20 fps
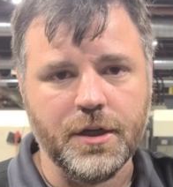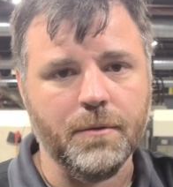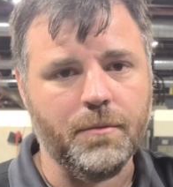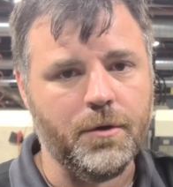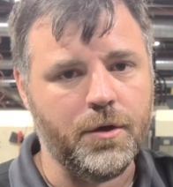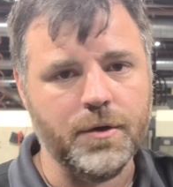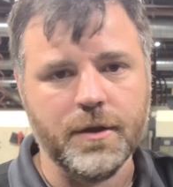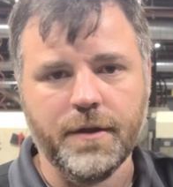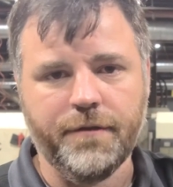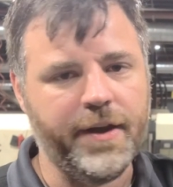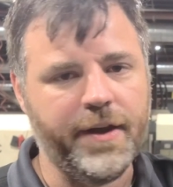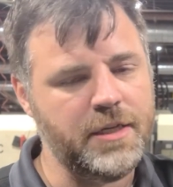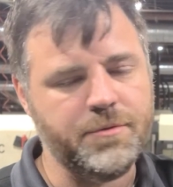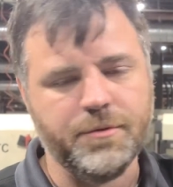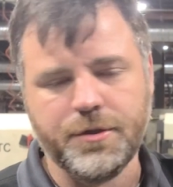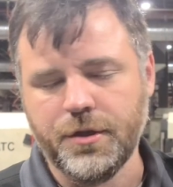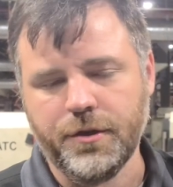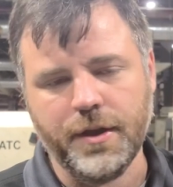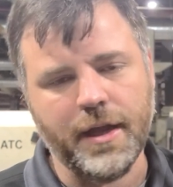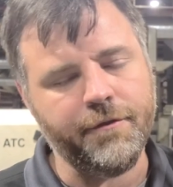till you're blue in the face,
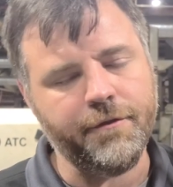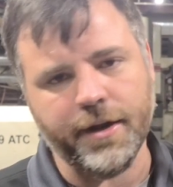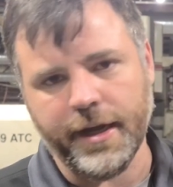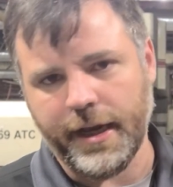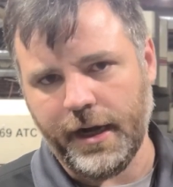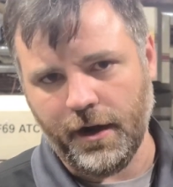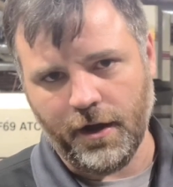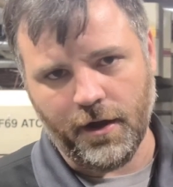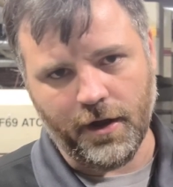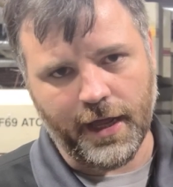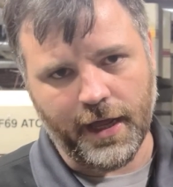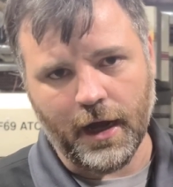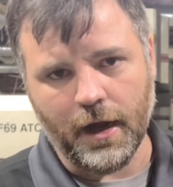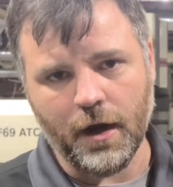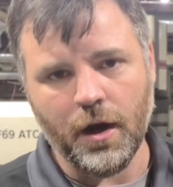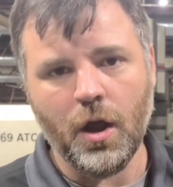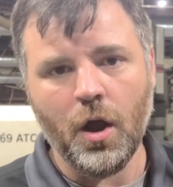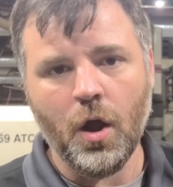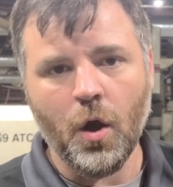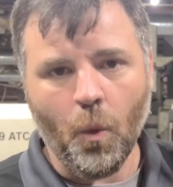but you'll never get it all out.
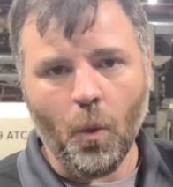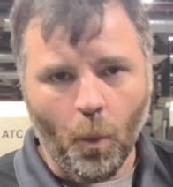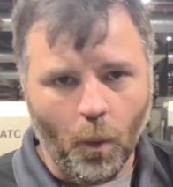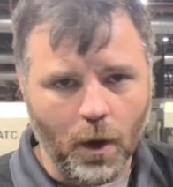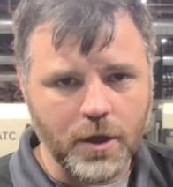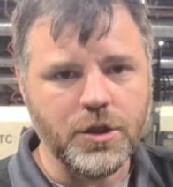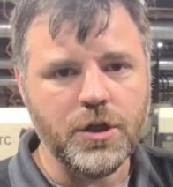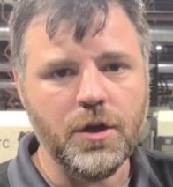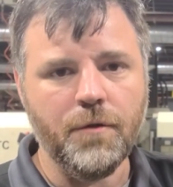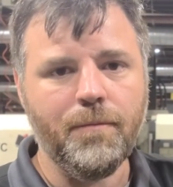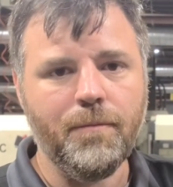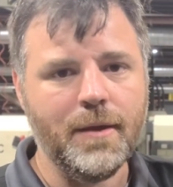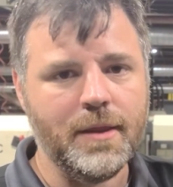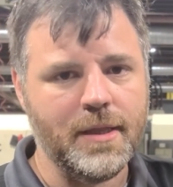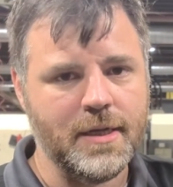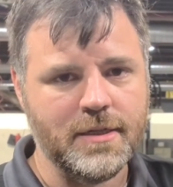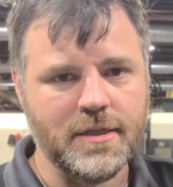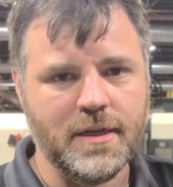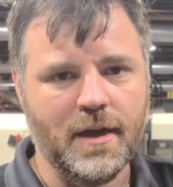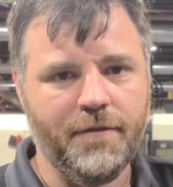Once you put
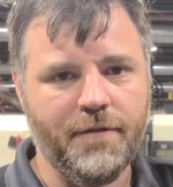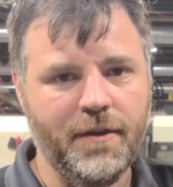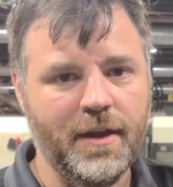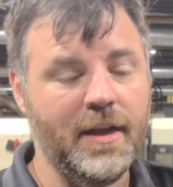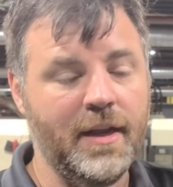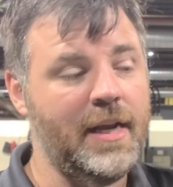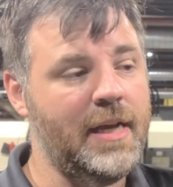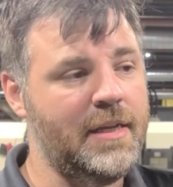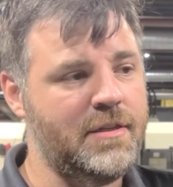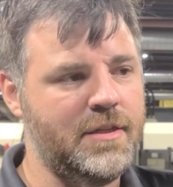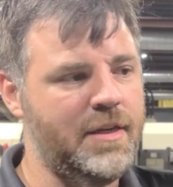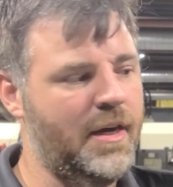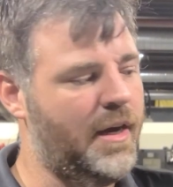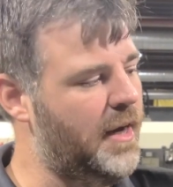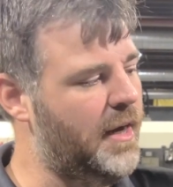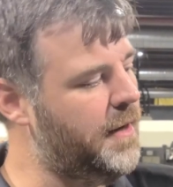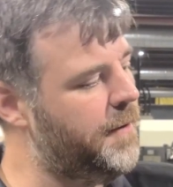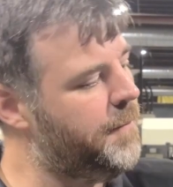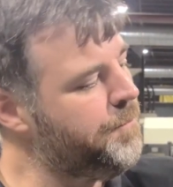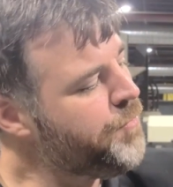this stuff in, it's
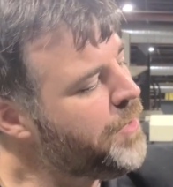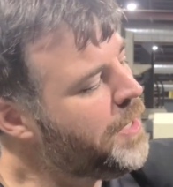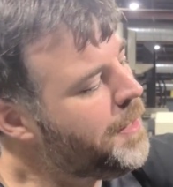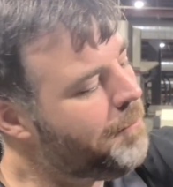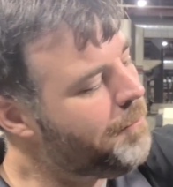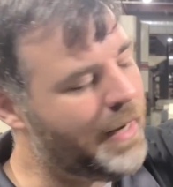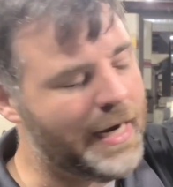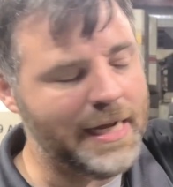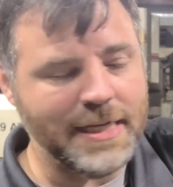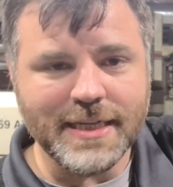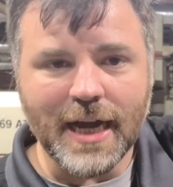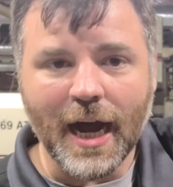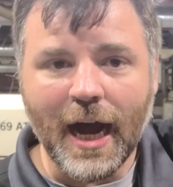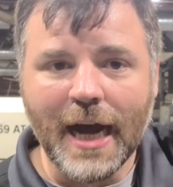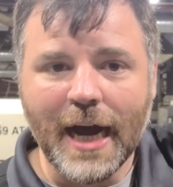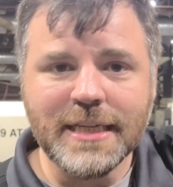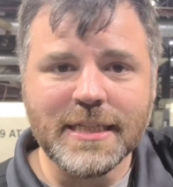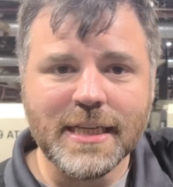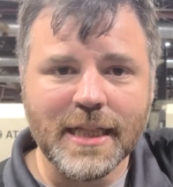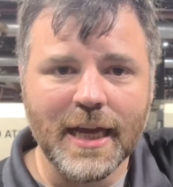done. But it's
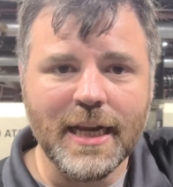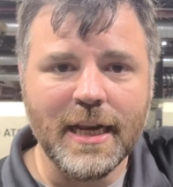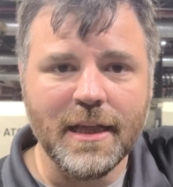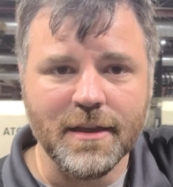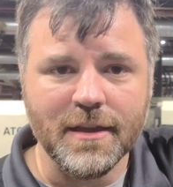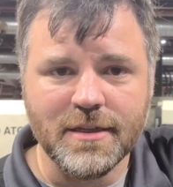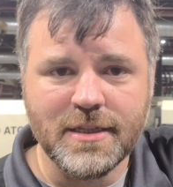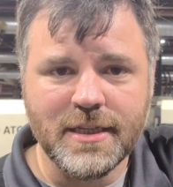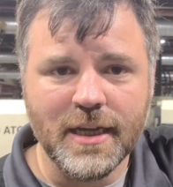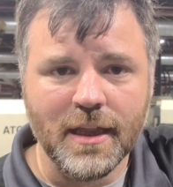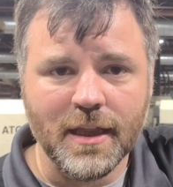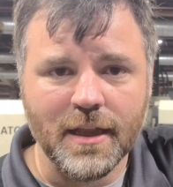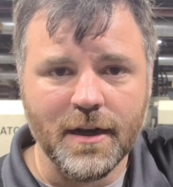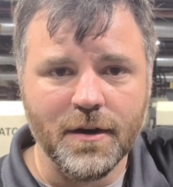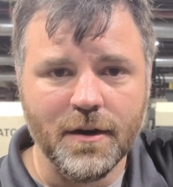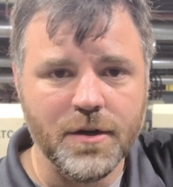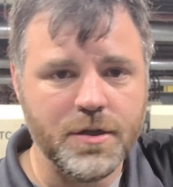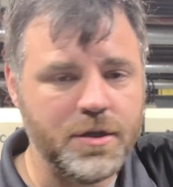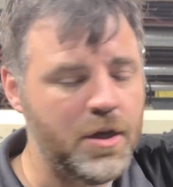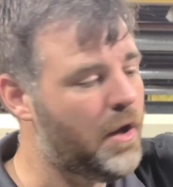isolating the
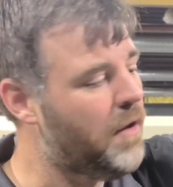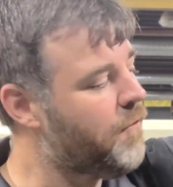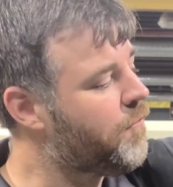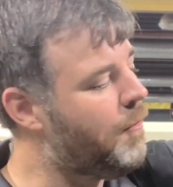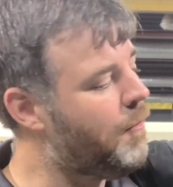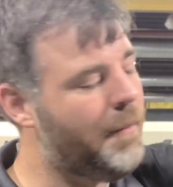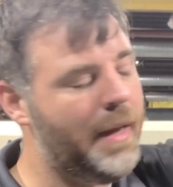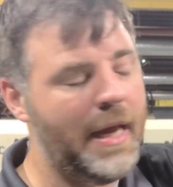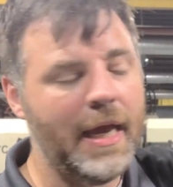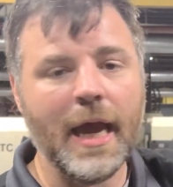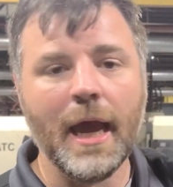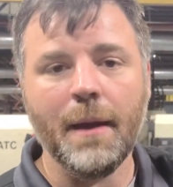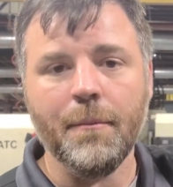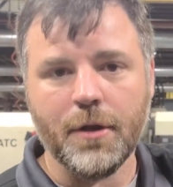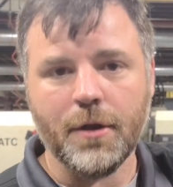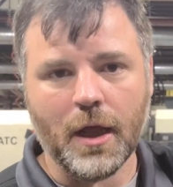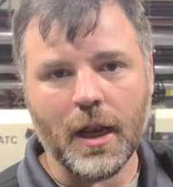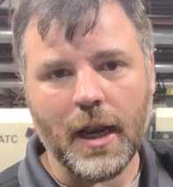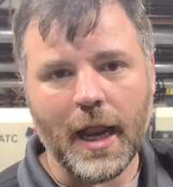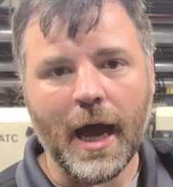cylinders from being
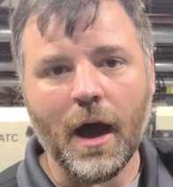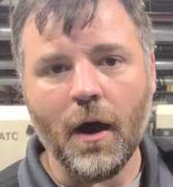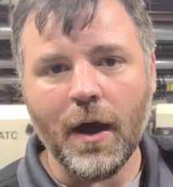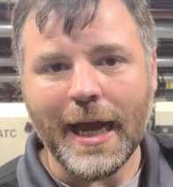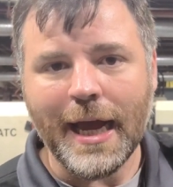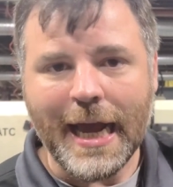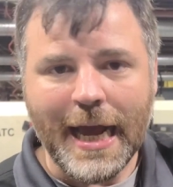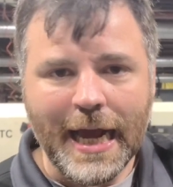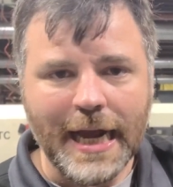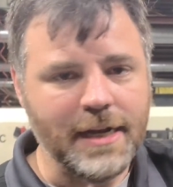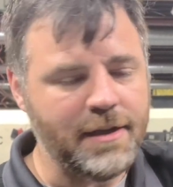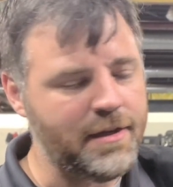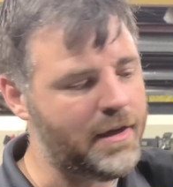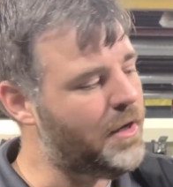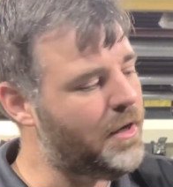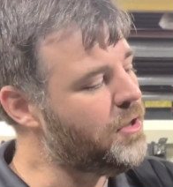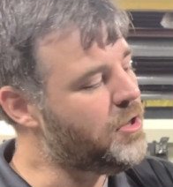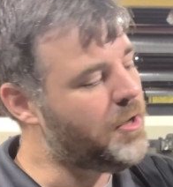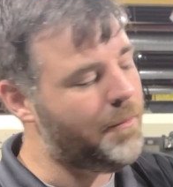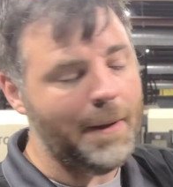able to allow heat
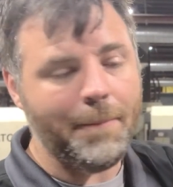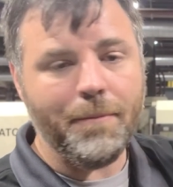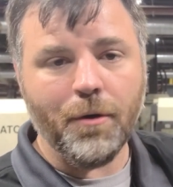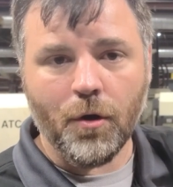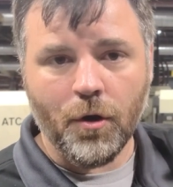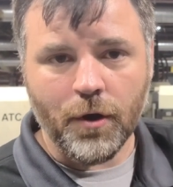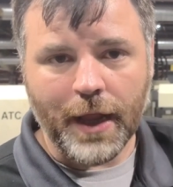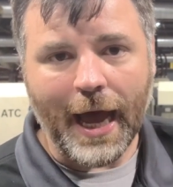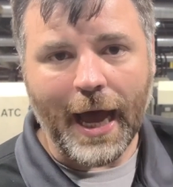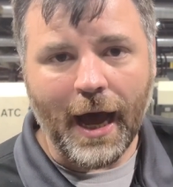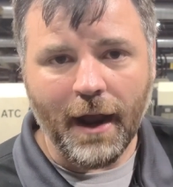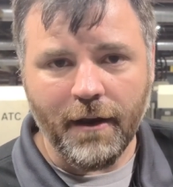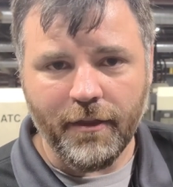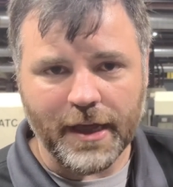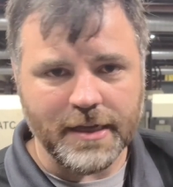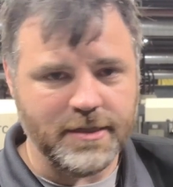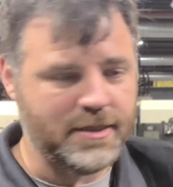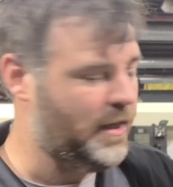to be pulled out of that